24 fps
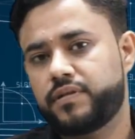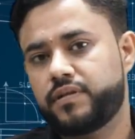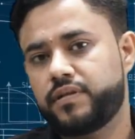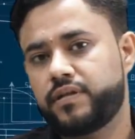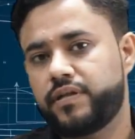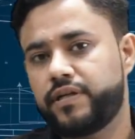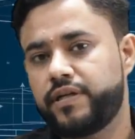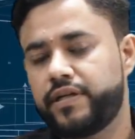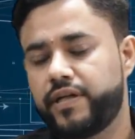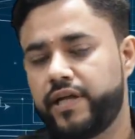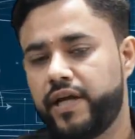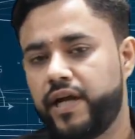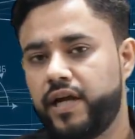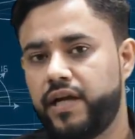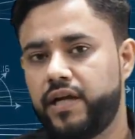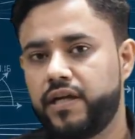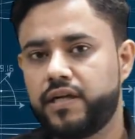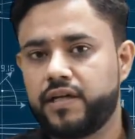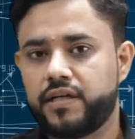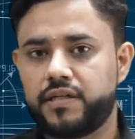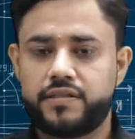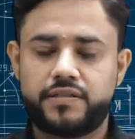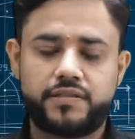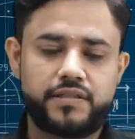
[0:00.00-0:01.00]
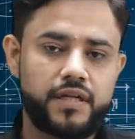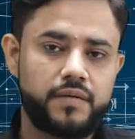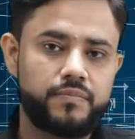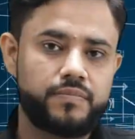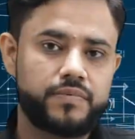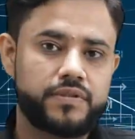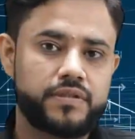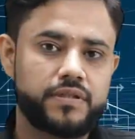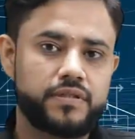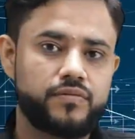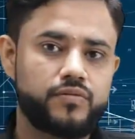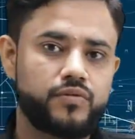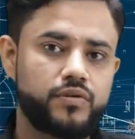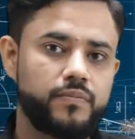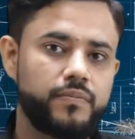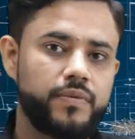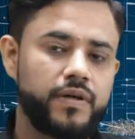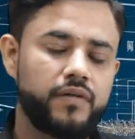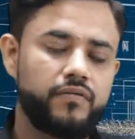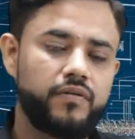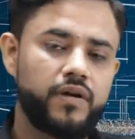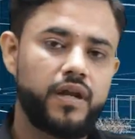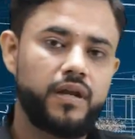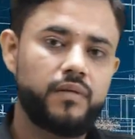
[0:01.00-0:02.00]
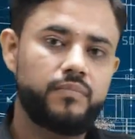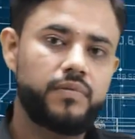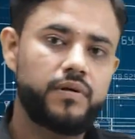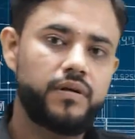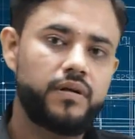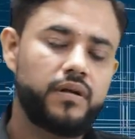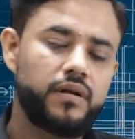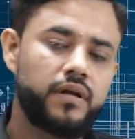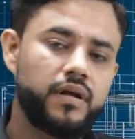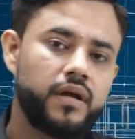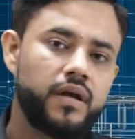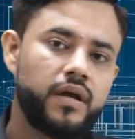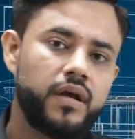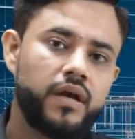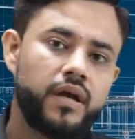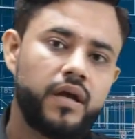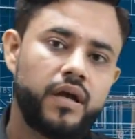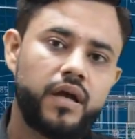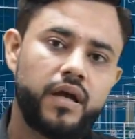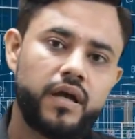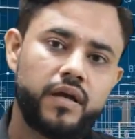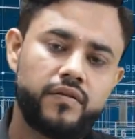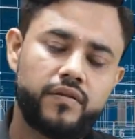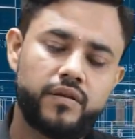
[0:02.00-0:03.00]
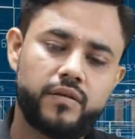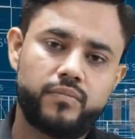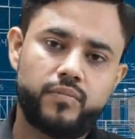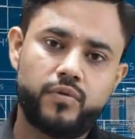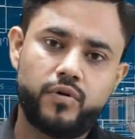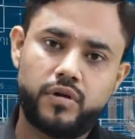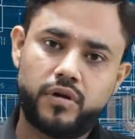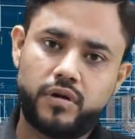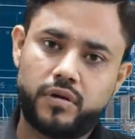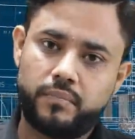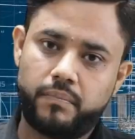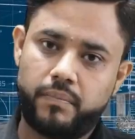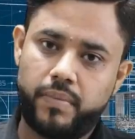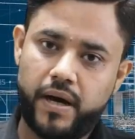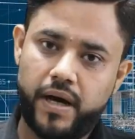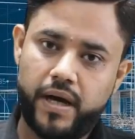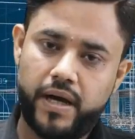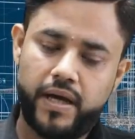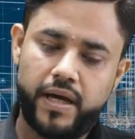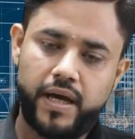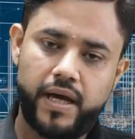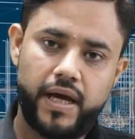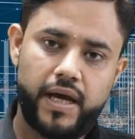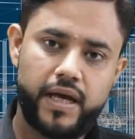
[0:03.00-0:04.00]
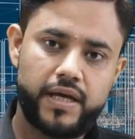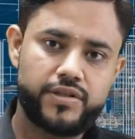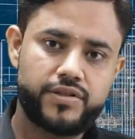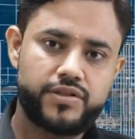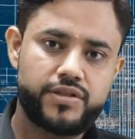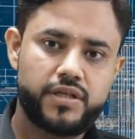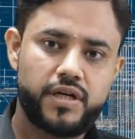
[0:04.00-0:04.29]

the detailed concepts would be available in the book by S.